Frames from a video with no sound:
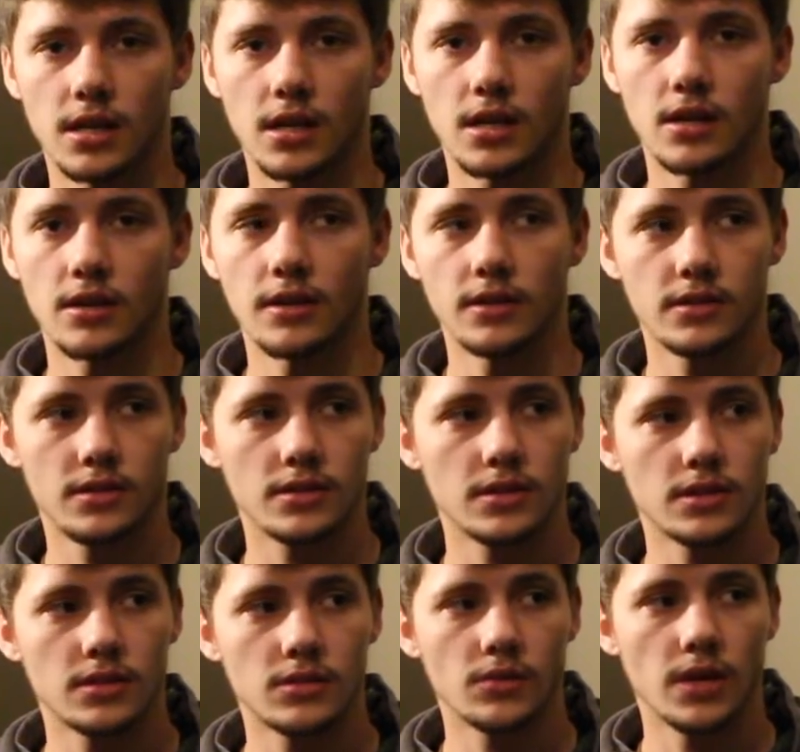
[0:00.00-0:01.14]

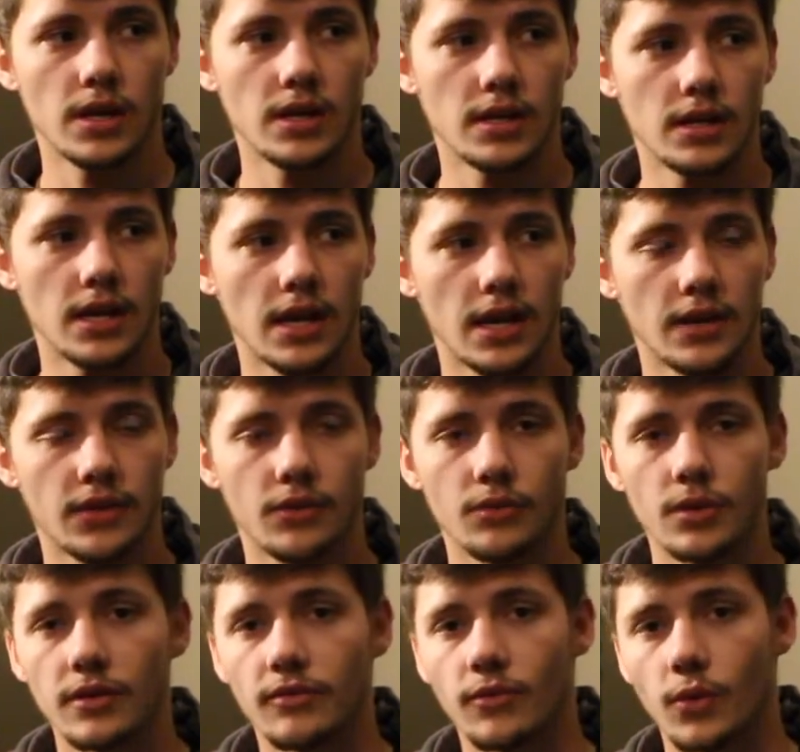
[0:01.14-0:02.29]
it's rated at
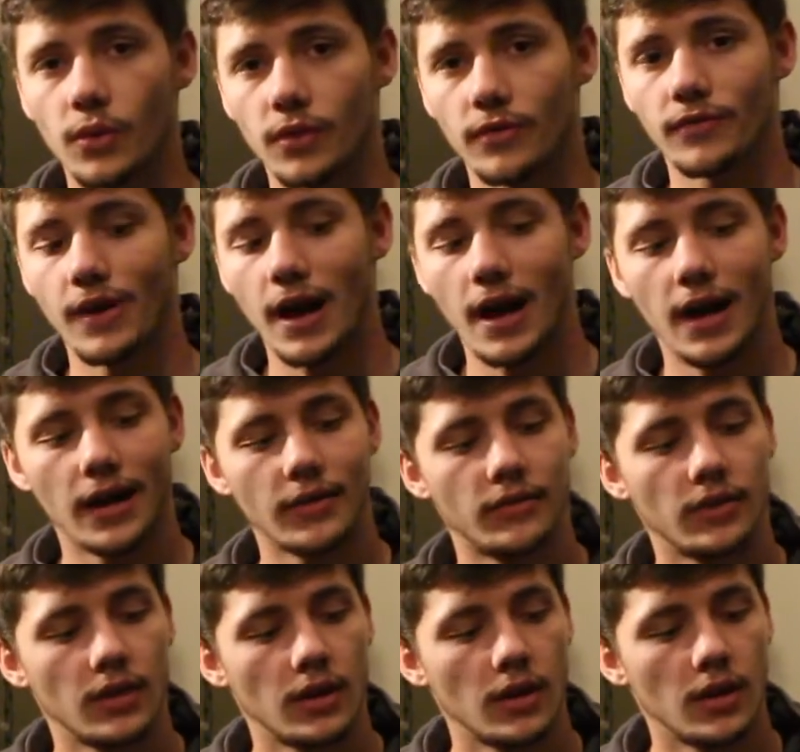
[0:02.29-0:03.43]
345,
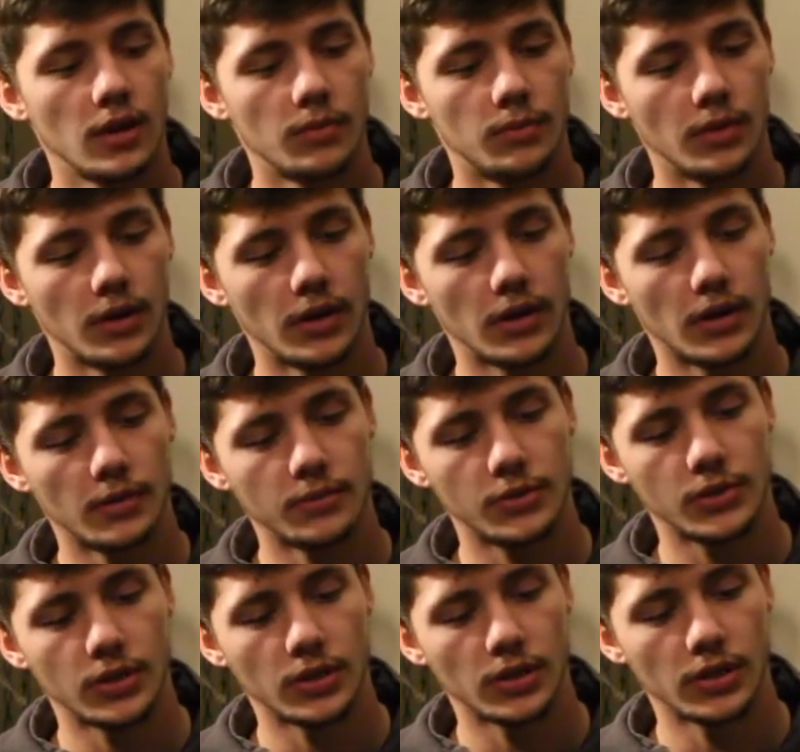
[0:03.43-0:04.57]
but I'm
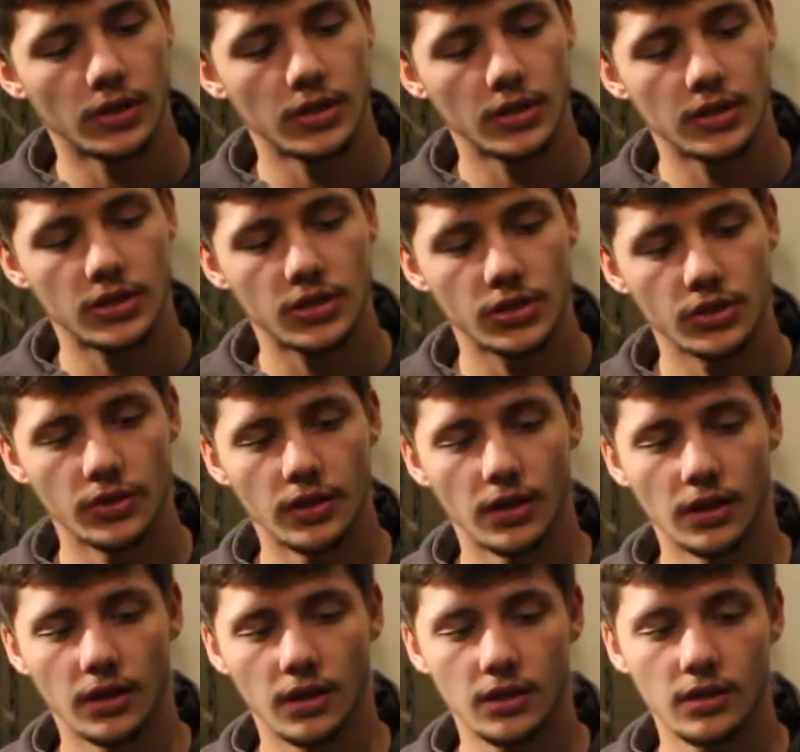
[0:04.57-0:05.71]
sure it's
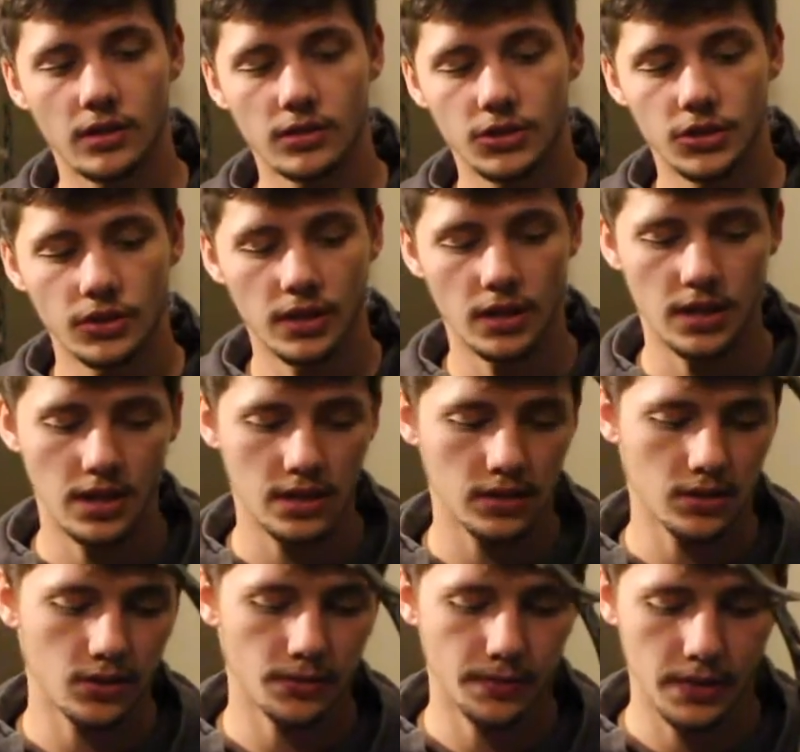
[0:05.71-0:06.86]
shooting a lot
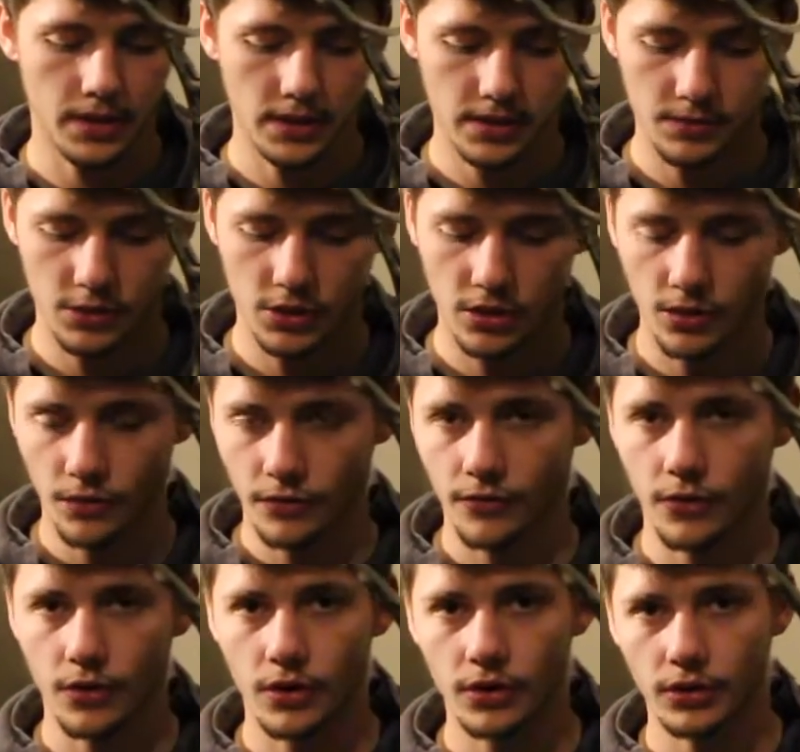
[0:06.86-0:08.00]
lower because I'm shooting with
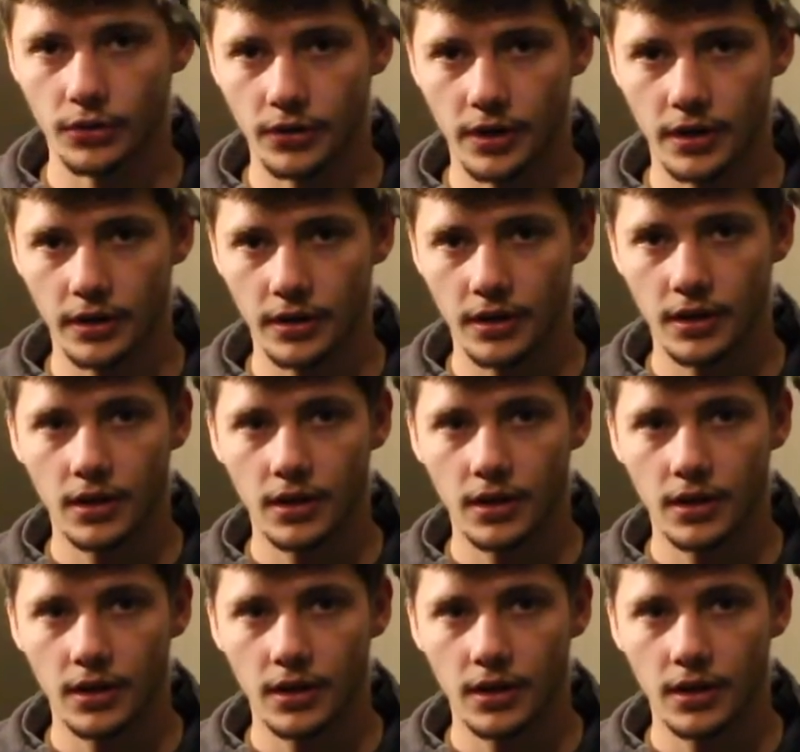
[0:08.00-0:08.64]
400 grain